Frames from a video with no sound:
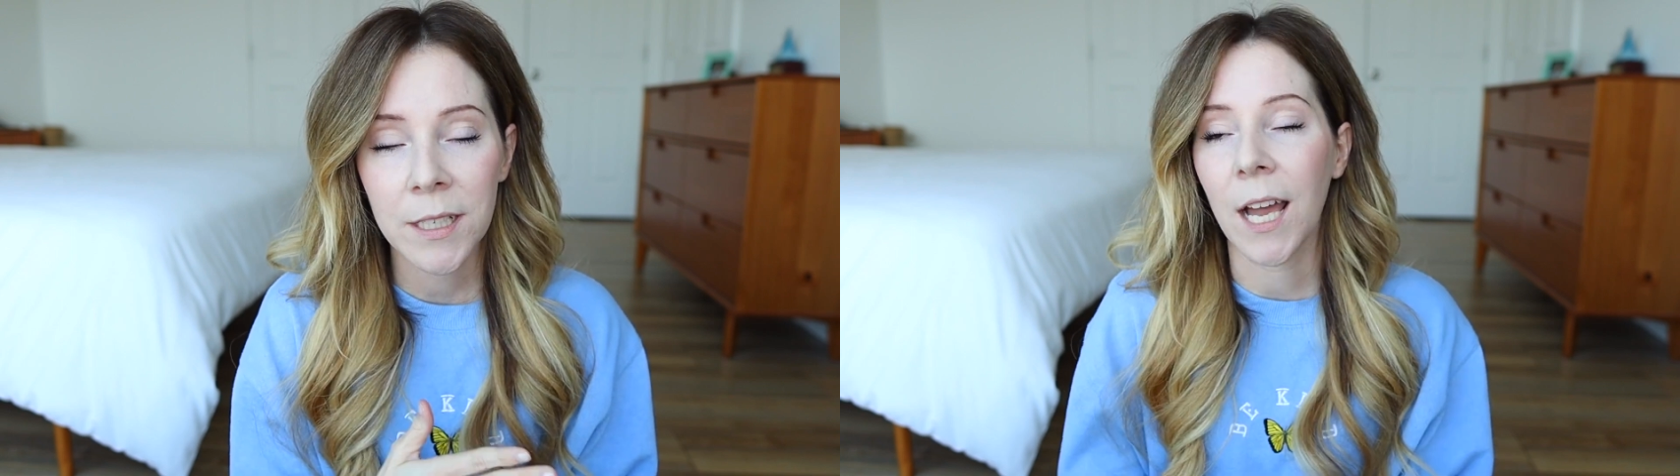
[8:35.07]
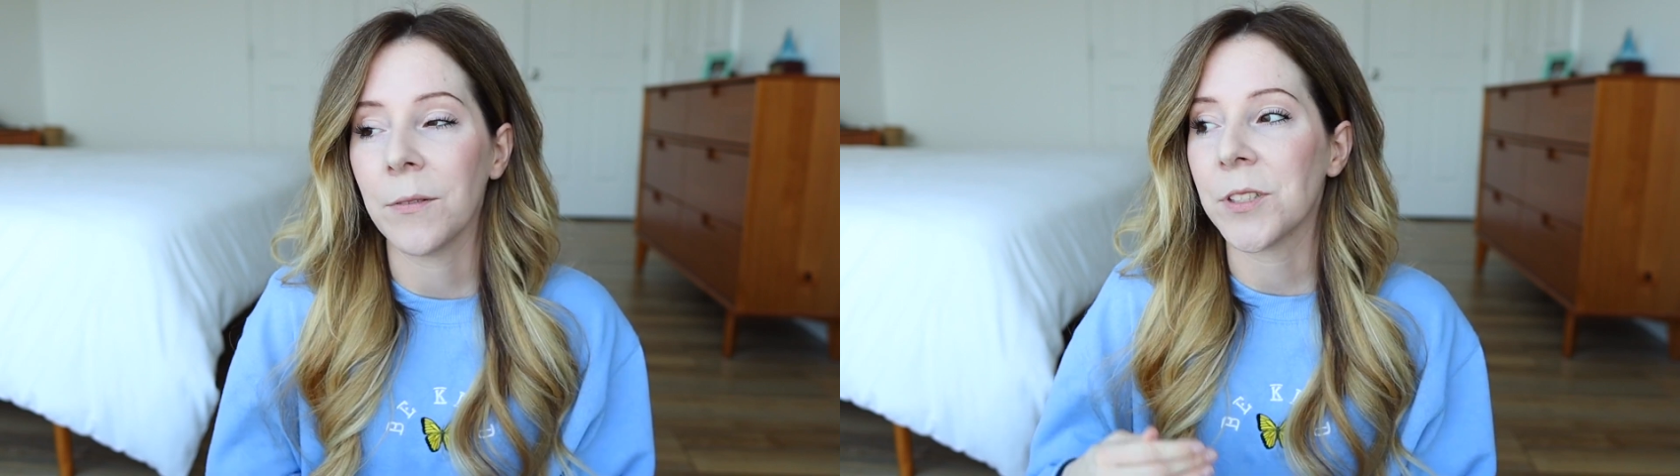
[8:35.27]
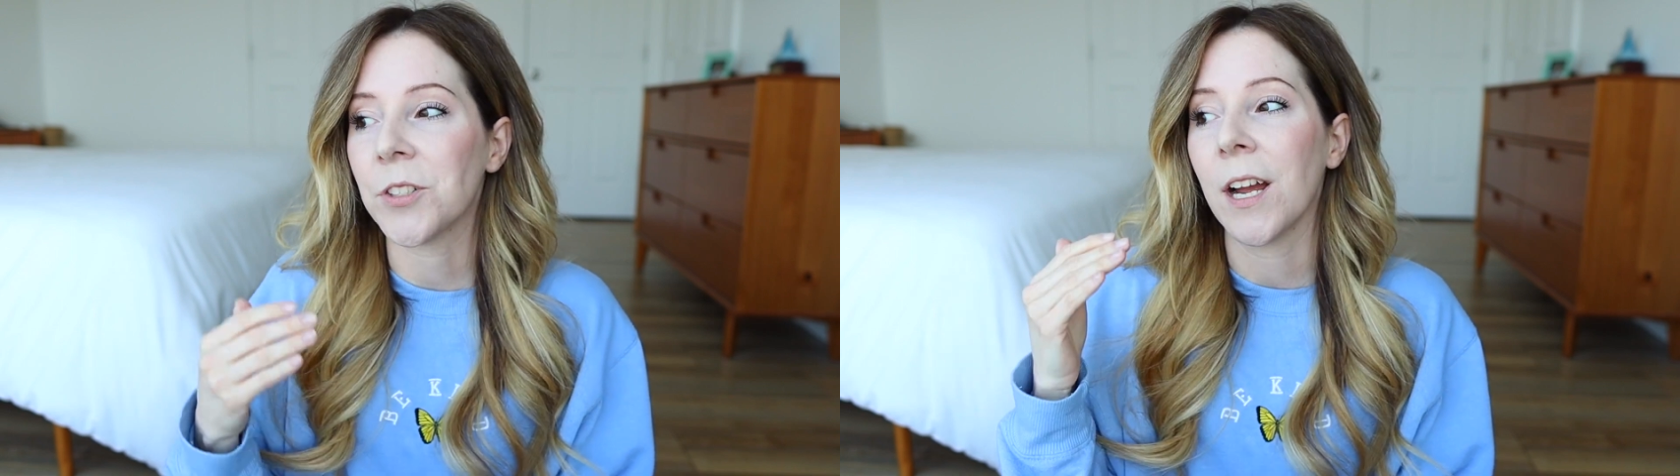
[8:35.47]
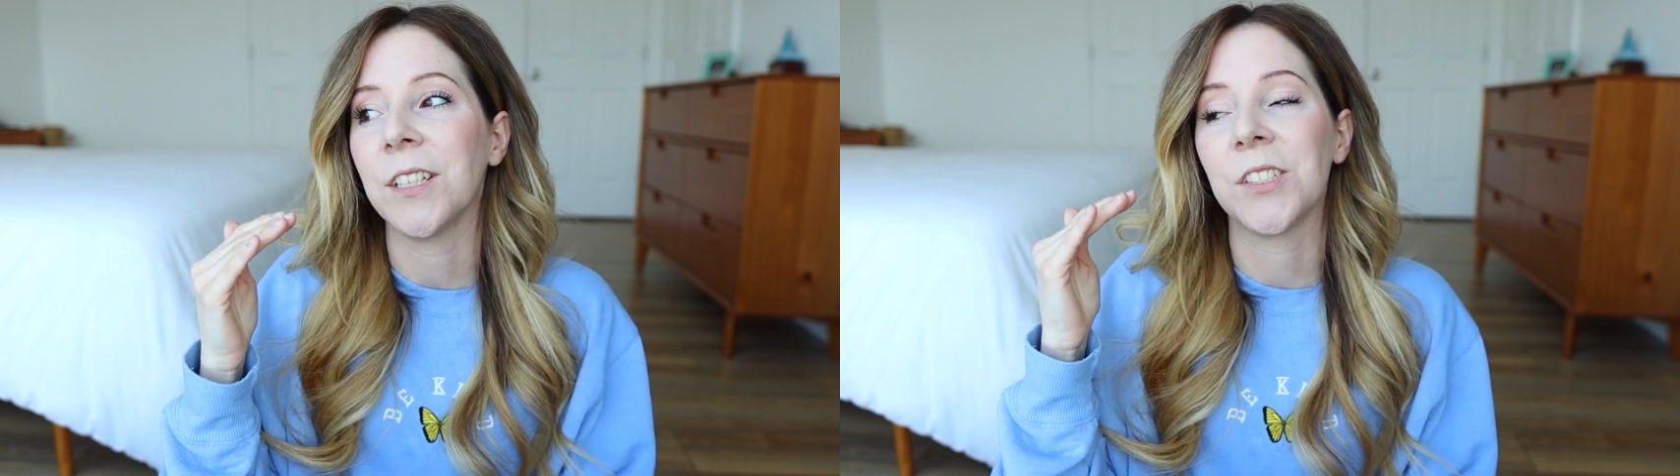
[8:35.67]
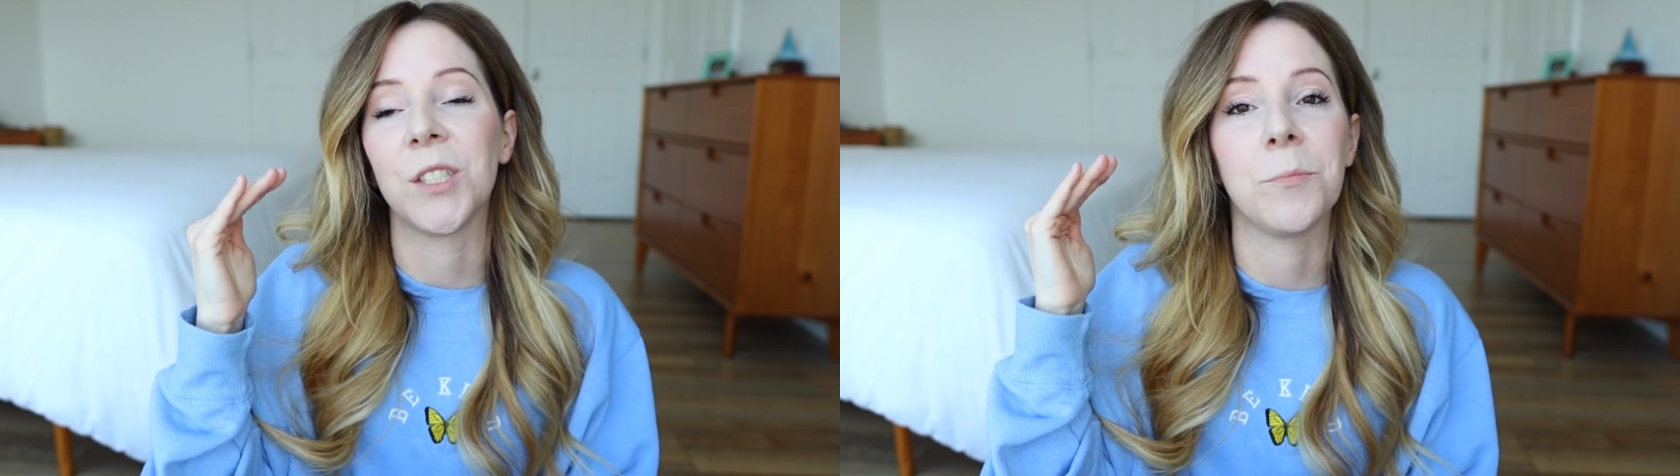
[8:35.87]
I was trying
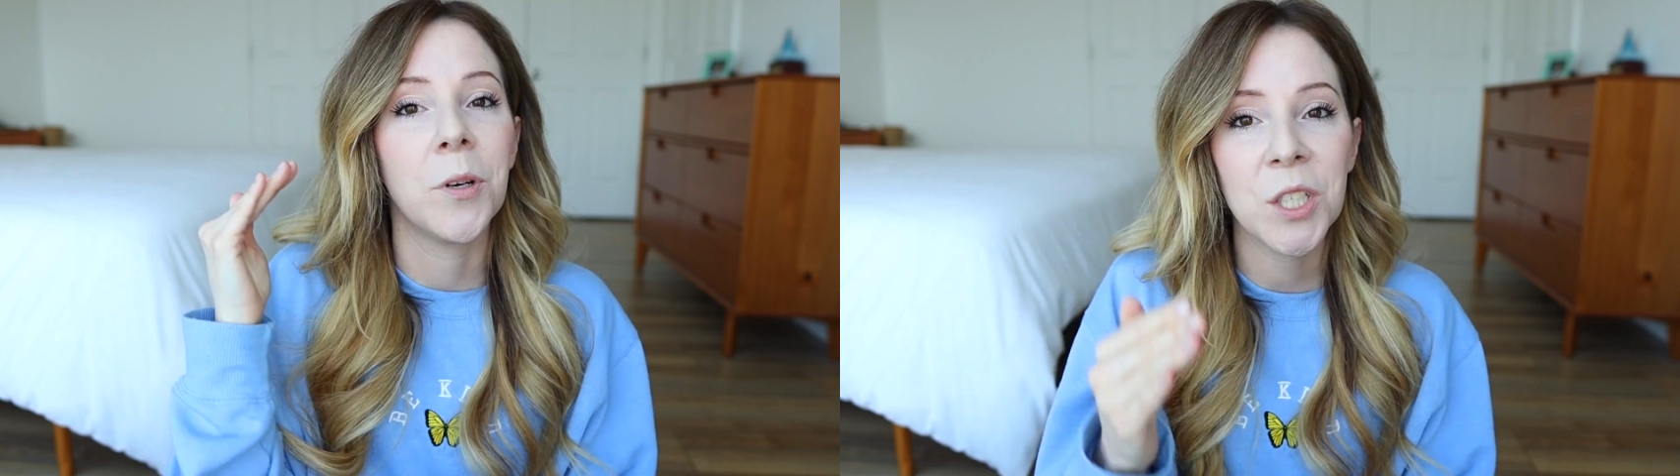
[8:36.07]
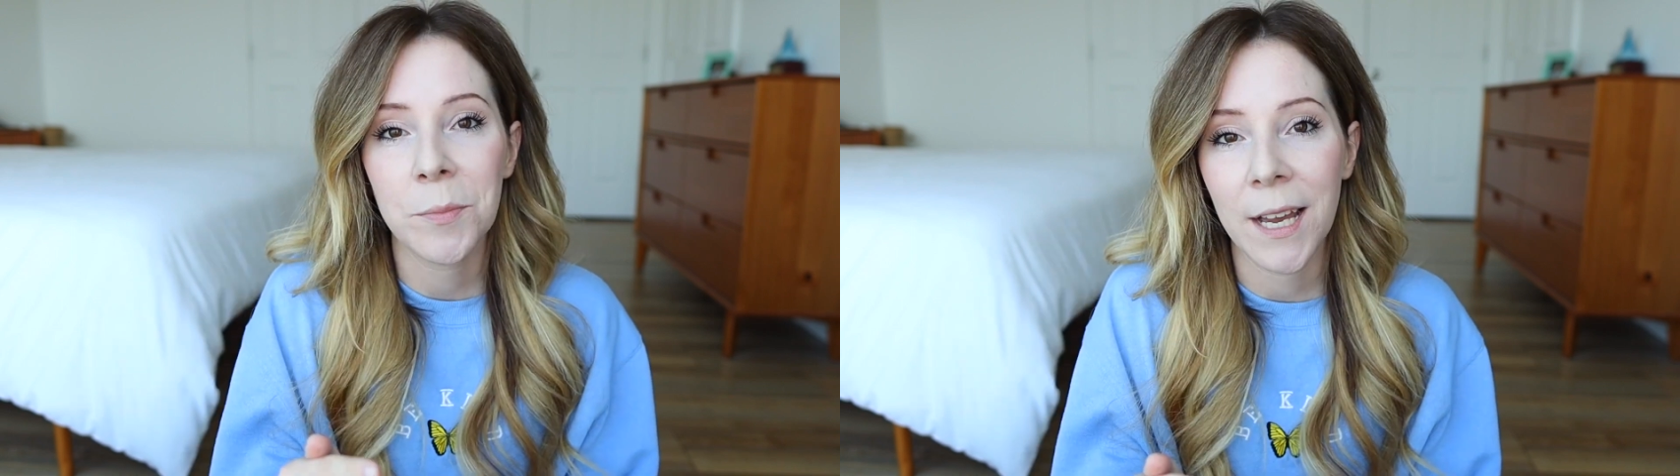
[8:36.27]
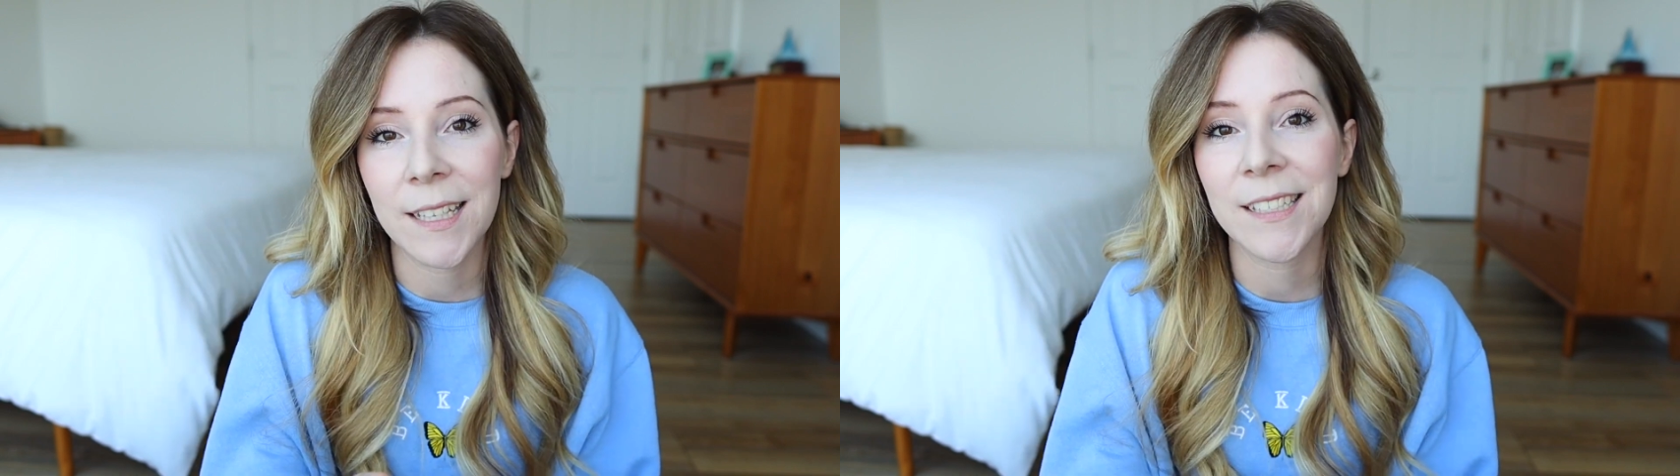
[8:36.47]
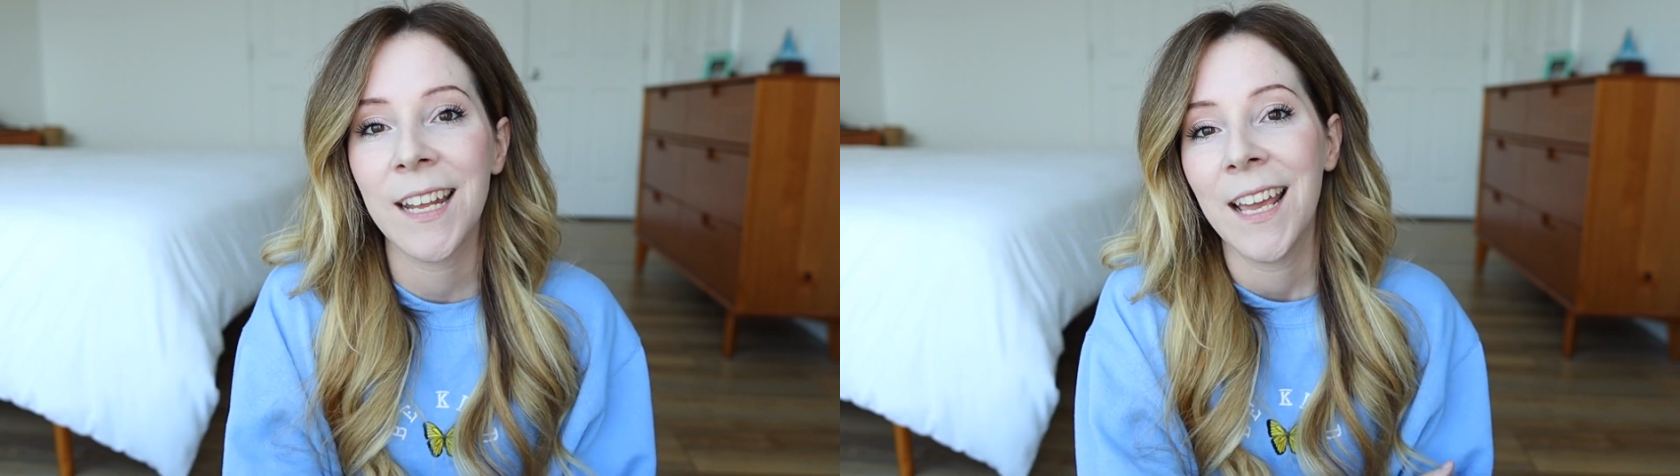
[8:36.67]
just to push past